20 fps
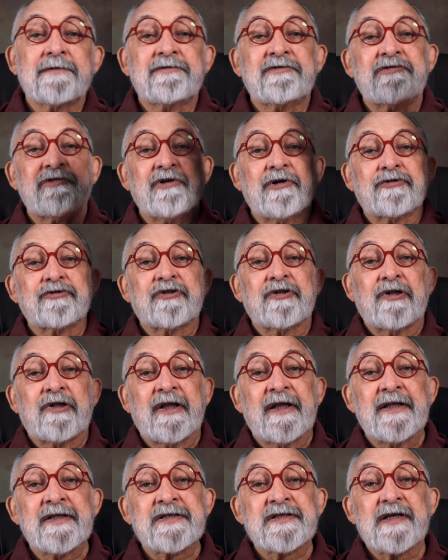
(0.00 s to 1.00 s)
Tilt the
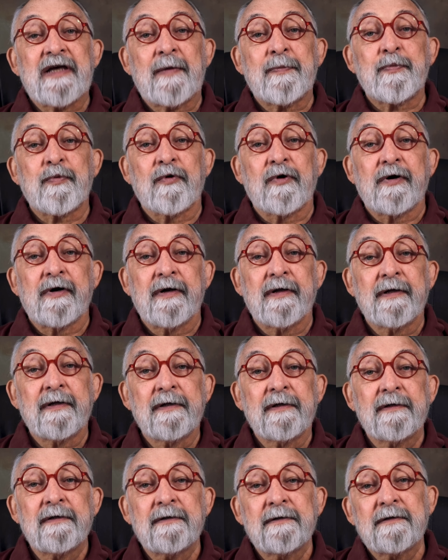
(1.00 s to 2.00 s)
lens upward
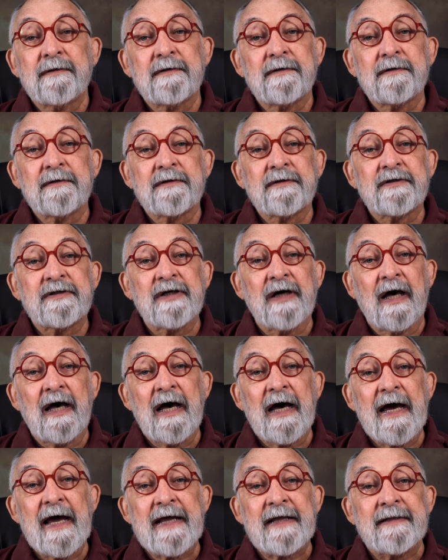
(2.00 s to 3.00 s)
to
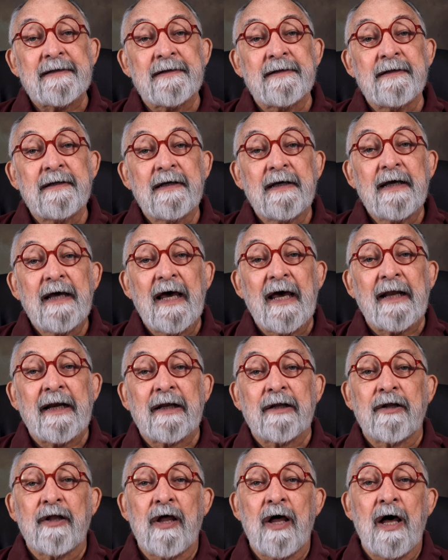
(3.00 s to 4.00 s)
heighten and
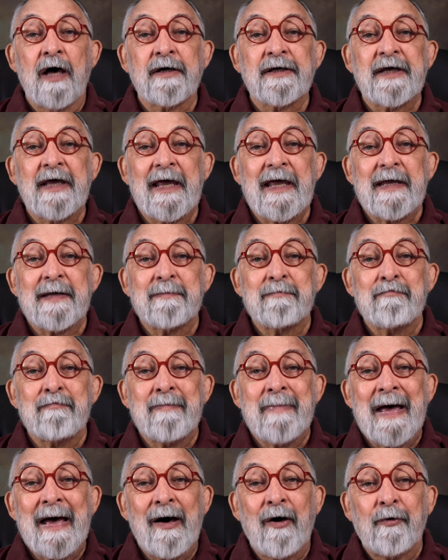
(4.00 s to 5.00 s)
elongate
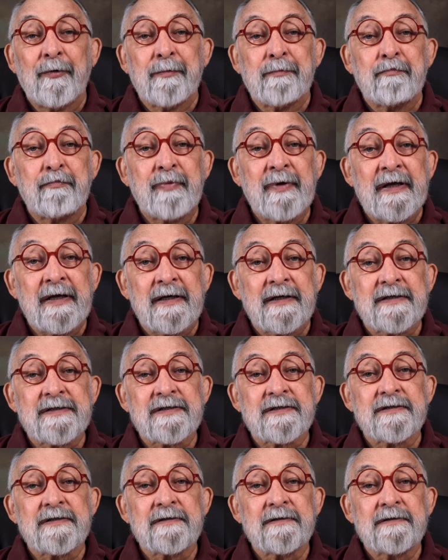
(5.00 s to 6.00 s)
mountain
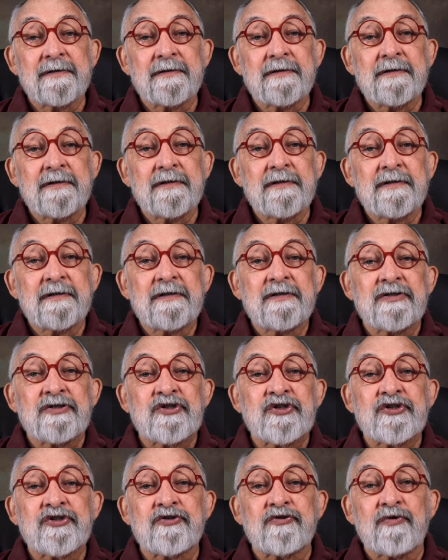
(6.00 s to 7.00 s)
peaks.
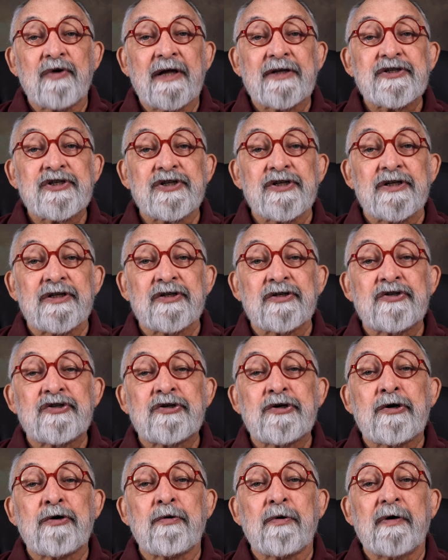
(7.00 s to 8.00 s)
Stretch an
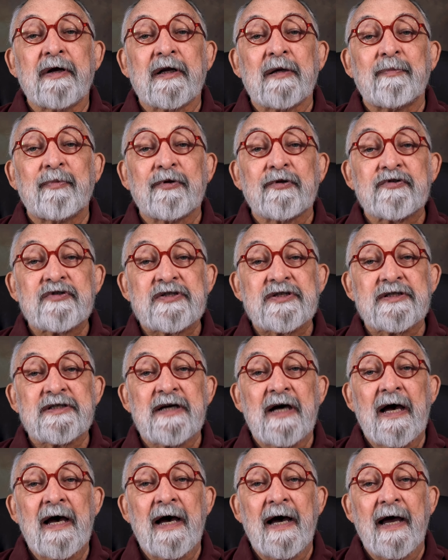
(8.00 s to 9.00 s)
incredible
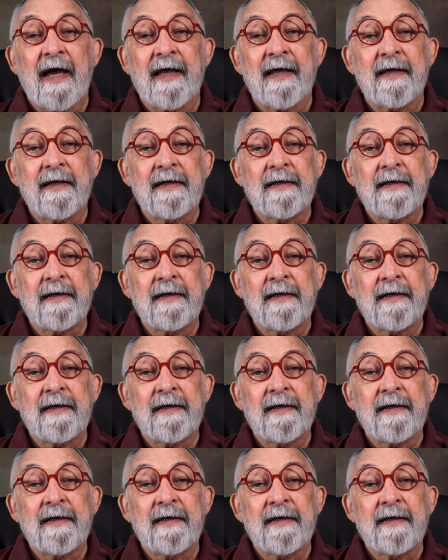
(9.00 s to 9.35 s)
sky.